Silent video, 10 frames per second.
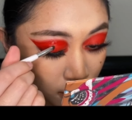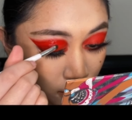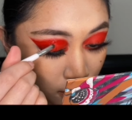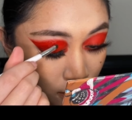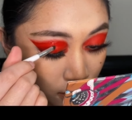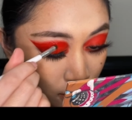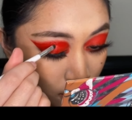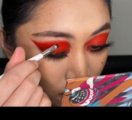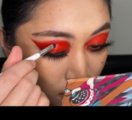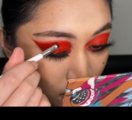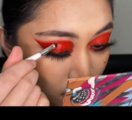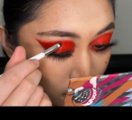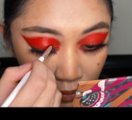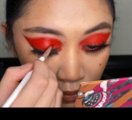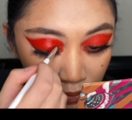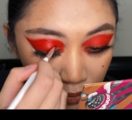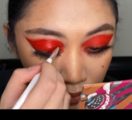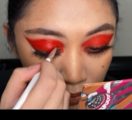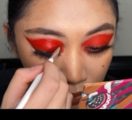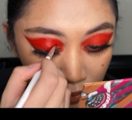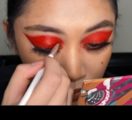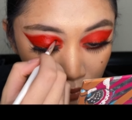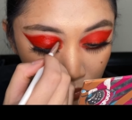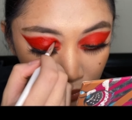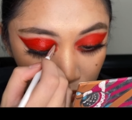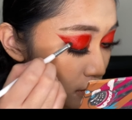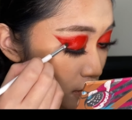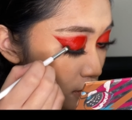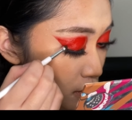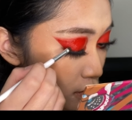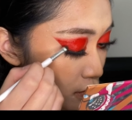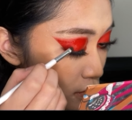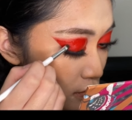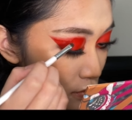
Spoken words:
Gloss. Remember everybody, less is more.